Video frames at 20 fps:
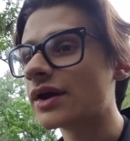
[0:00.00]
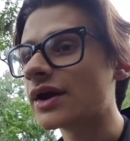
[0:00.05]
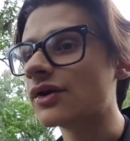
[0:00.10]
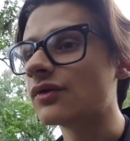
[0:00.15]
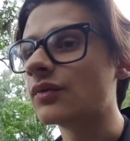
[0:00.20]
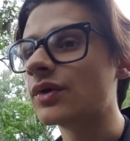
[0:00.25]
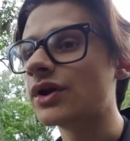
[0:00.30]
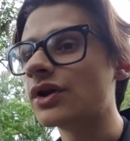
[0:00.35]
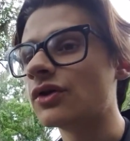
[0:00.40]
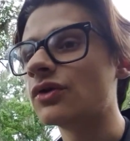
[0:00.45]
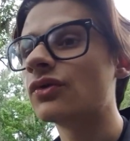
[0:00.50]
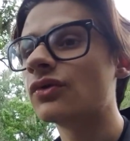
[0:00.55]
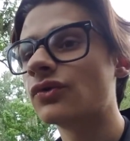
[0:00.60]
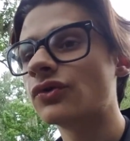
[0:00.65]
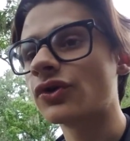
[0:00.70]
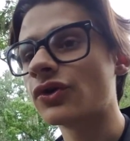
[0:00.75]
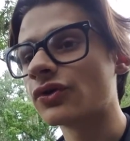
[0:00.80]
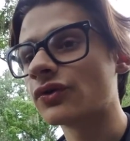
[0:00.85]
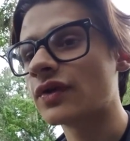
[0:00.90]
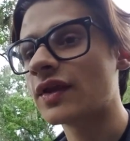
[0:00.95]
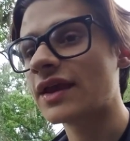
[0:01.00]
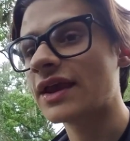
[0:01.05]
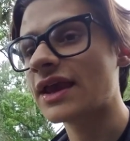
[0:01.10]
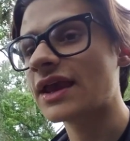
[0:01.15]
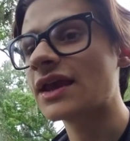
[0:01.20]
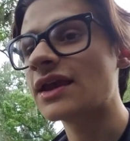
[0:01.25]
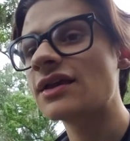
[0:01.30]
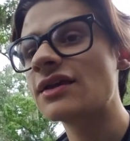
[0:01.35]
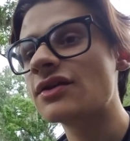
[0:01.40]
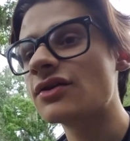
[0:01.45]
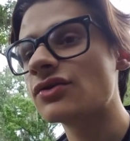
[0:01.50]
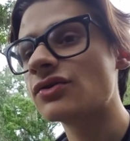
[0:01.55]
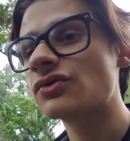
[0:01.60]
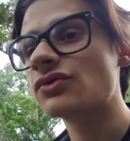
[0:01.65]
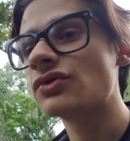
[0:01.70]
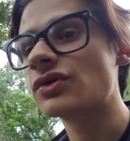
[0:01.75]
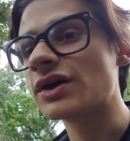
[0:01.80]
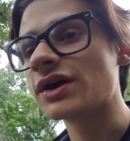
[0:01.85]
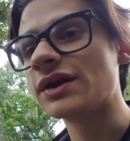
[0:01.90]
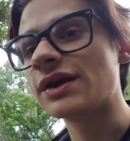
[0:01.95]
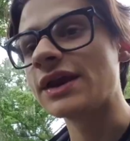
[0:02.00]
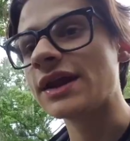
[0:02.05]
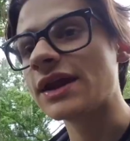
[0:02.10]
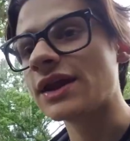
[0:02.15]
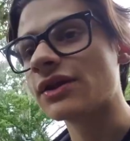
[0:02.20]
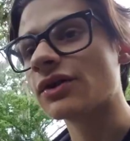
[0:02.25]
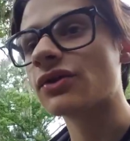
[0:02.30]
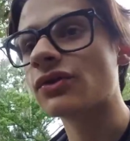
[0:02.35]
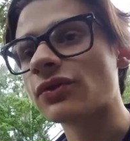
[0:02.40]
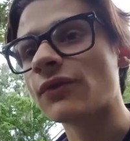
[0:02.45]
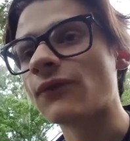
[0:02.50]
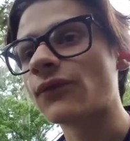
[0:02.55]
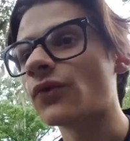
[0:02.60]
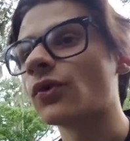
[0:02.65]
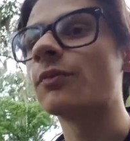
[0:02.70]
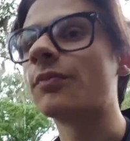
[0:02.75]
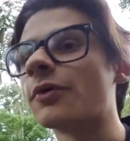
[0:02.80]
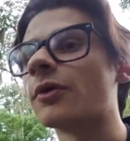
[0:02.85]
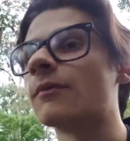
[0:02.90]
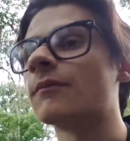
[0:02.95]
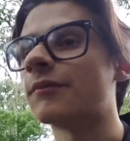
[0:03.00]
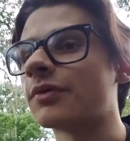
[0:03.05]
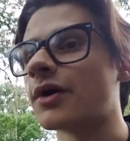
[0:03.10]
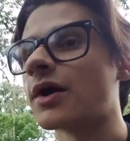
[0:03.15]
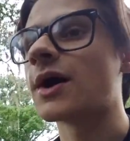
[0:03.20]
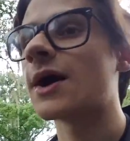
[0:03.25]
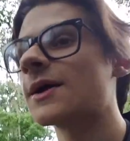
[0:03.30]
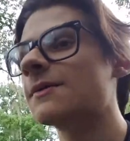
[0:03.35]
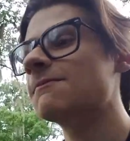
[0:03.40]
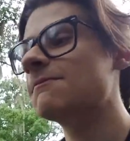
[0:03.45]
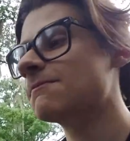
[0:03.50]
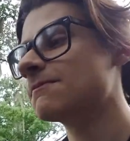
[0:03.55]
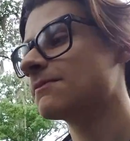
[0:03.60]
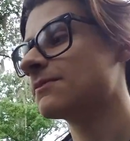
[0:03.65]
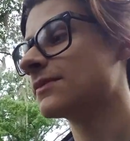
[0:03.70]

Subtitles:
and when you turn the key you can hear the fuel pump prime,